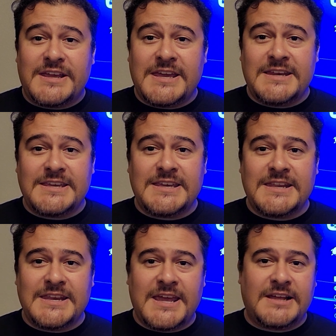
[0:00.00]
ahead and
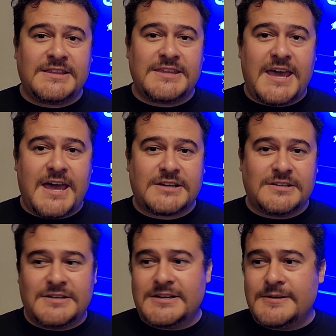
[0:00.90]
connect the
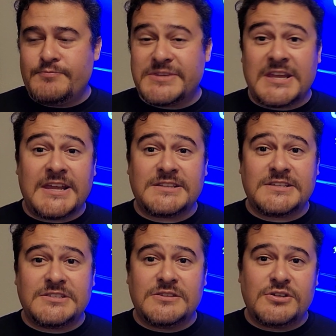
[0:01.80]
uh, connect
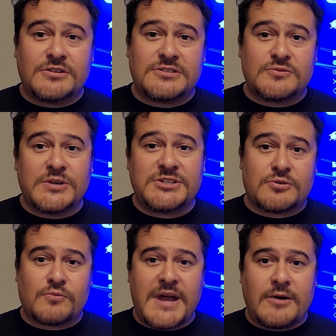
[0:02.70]
it to your switch
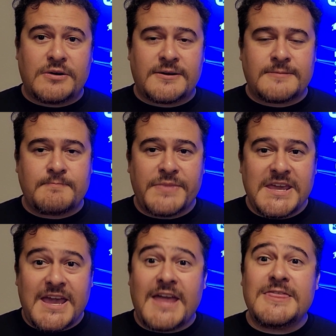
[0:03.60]
or router
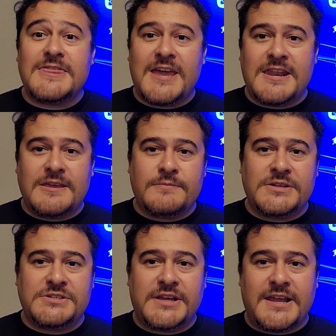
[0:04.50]
and then
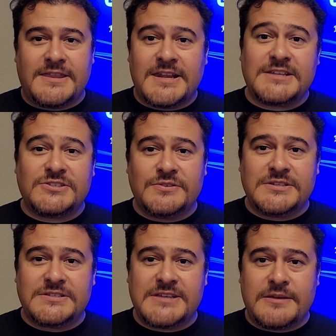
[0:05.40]
image it. And then as soon
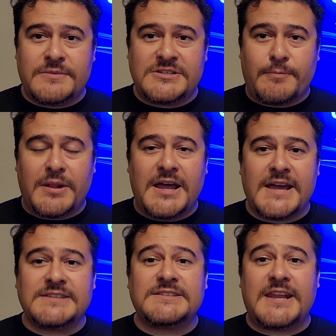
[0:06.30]
as the image
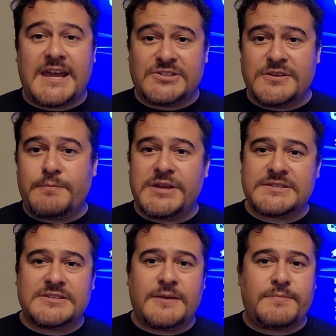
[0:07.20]
applies, it actually
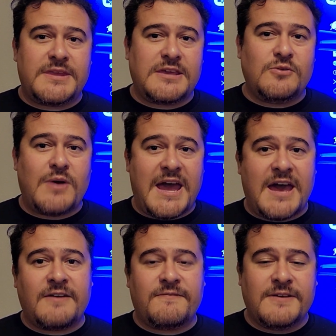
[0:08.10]
picks up that you
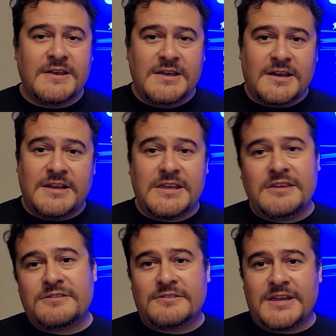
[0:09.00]
have an
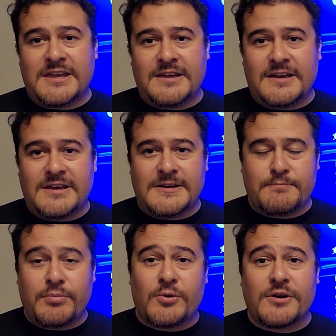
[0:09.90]
ethernet
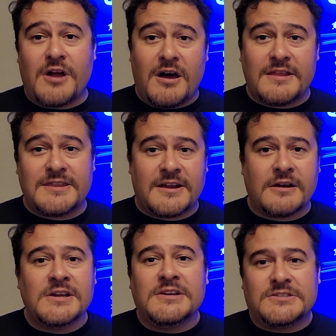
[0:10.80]
uh, port on
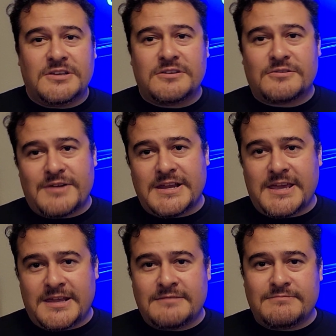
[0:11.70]
there. So you could go right
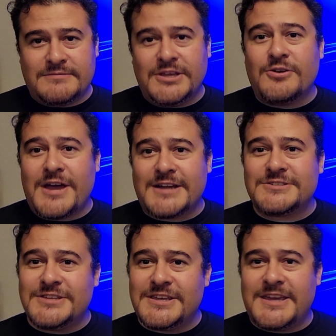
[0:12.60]
ahead and, you know,
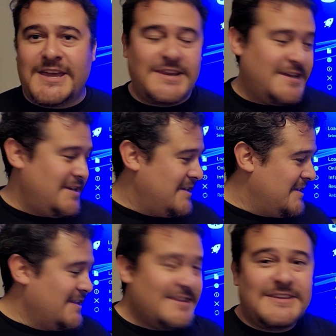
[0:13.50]
actually get
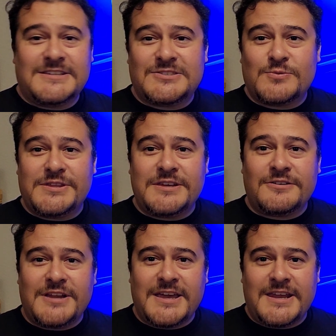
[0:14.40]
this with
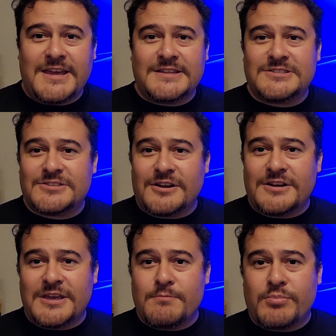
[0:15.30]
internet and
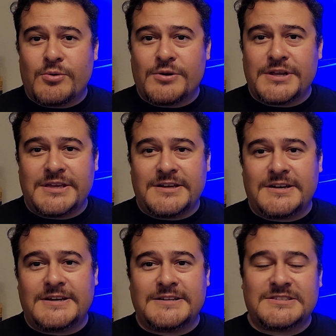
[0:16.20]
start importing
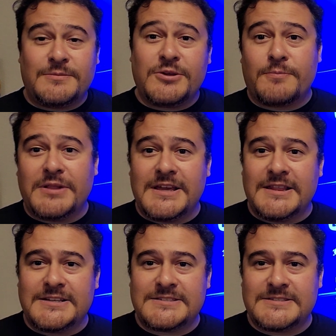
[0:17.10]
uh, some of your
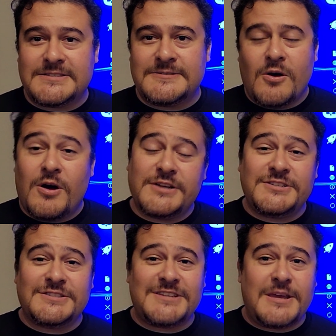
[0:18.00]
playlists. Or I
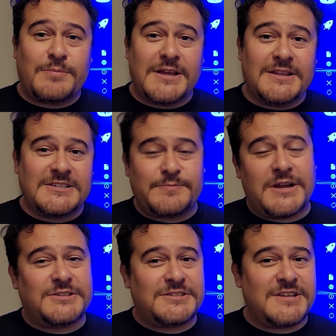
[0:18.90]
shouldn't say playlists, but
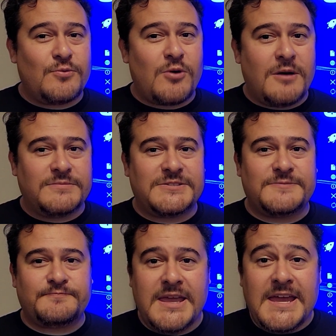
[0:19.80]
I should say ROMs.
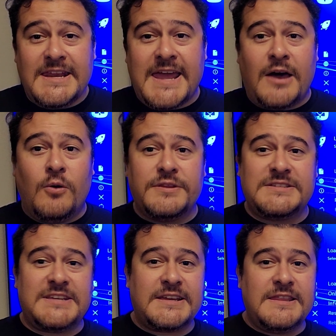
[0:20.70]
Now, the
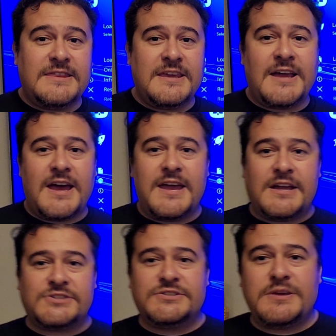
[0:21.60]
second thing I
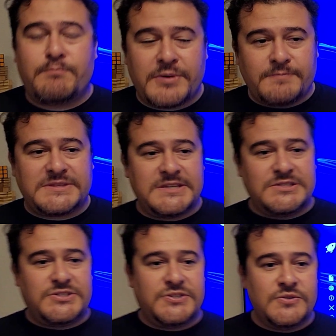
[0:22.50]
actually bumped
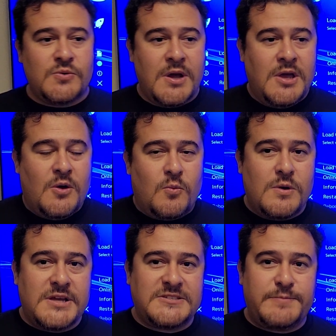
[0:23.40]
into
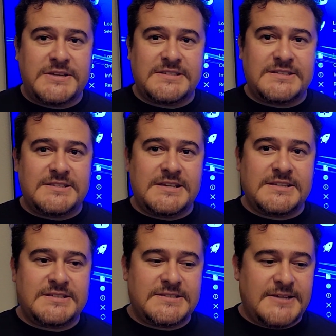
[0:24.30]
was because
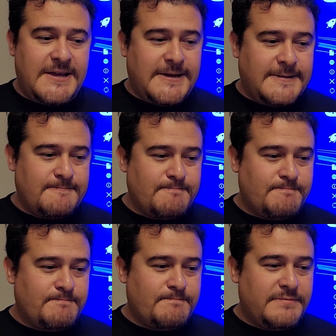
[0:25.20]
this um,
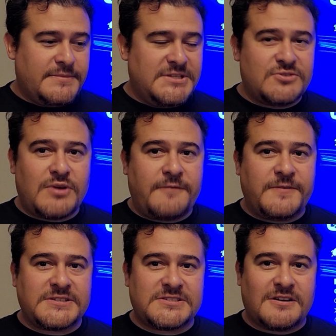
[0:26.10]
this
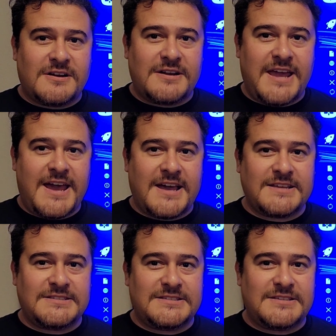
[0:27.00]
graphics card
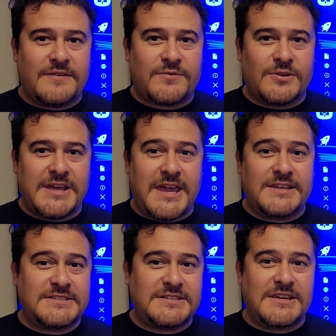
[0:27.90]
has several
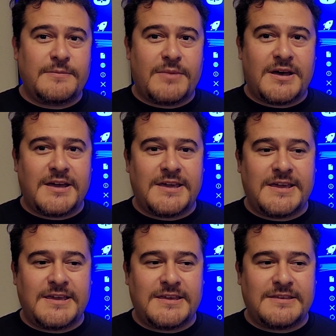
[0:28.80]
HDMI